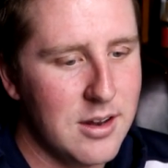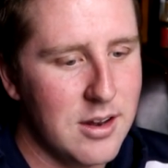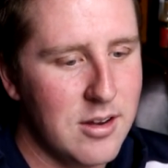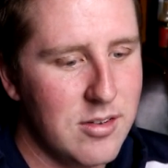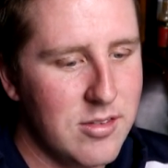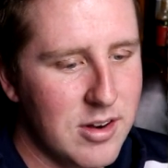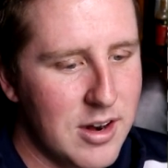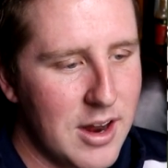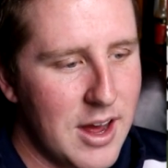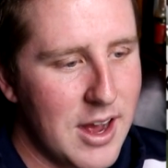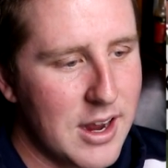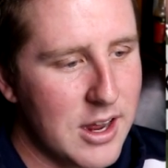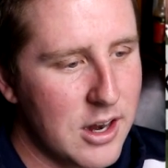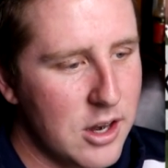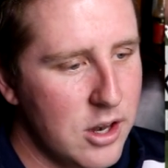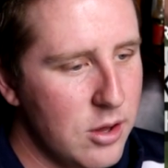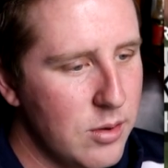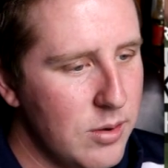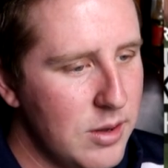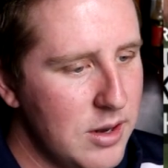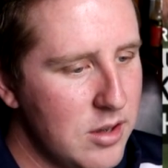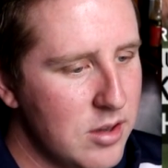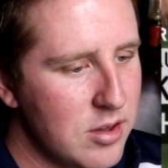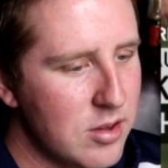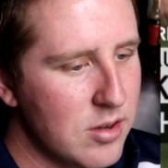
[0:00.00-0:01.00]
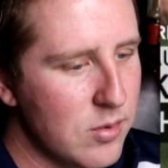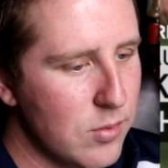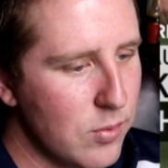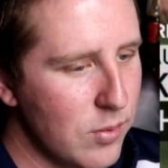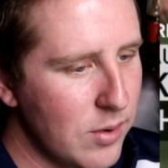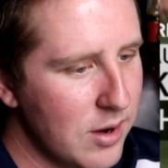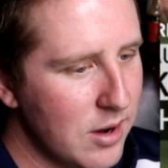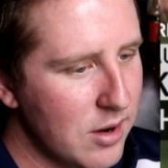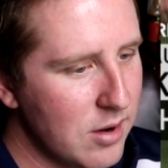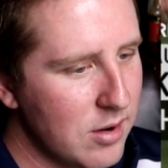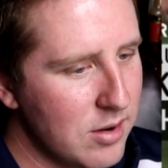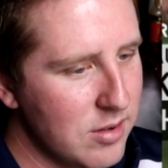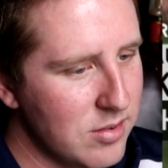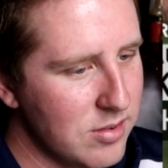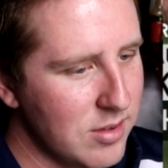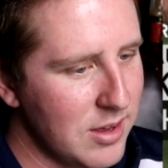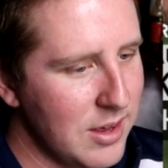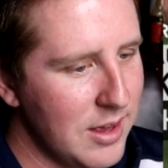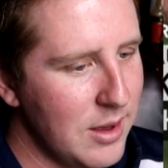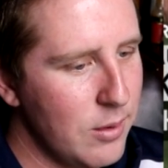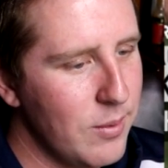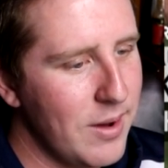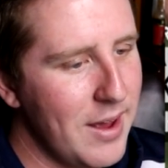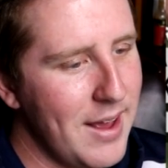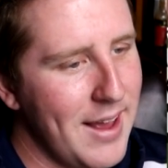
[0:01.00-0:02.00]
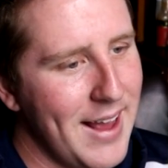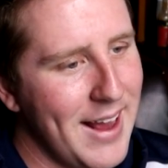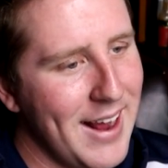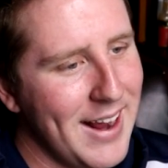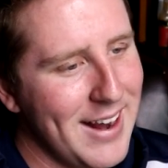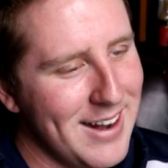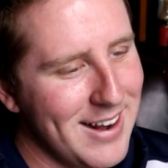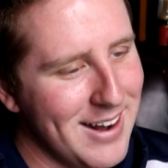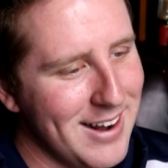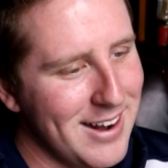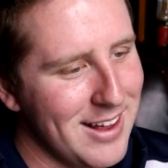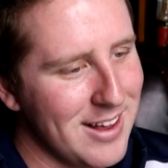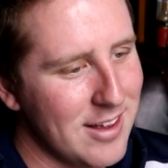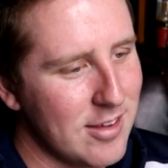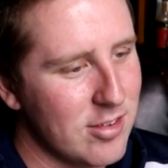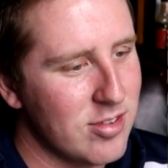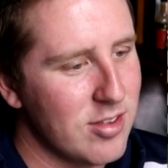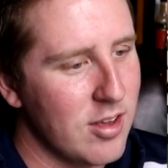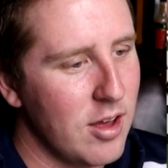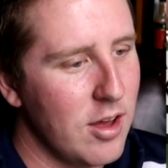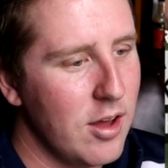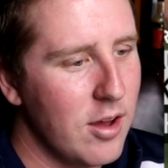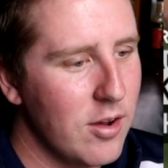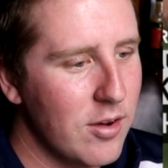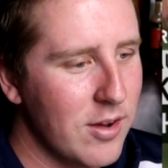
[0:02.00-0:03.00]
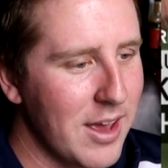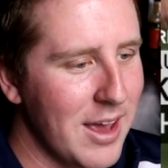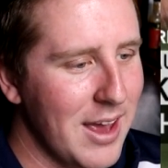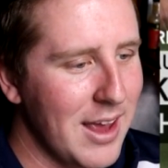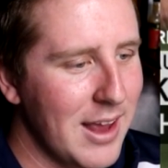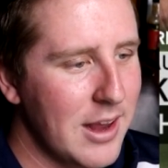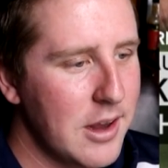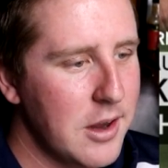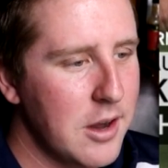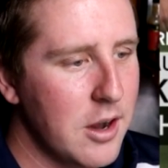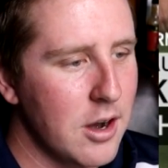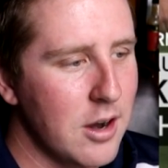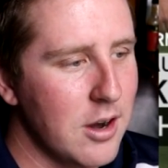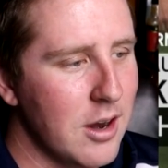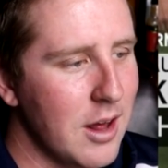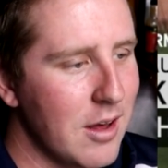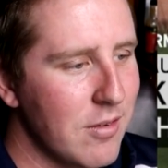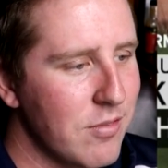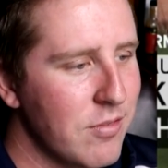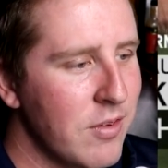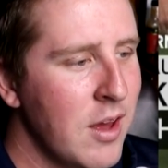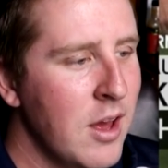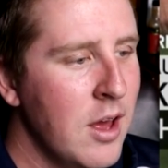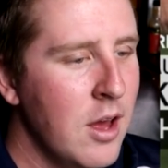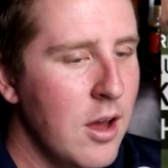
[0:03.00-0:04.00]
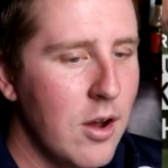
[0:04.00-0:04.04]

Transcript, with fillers: Did Tanaka do it? So where is he? He went eight innings. Okay, good enough.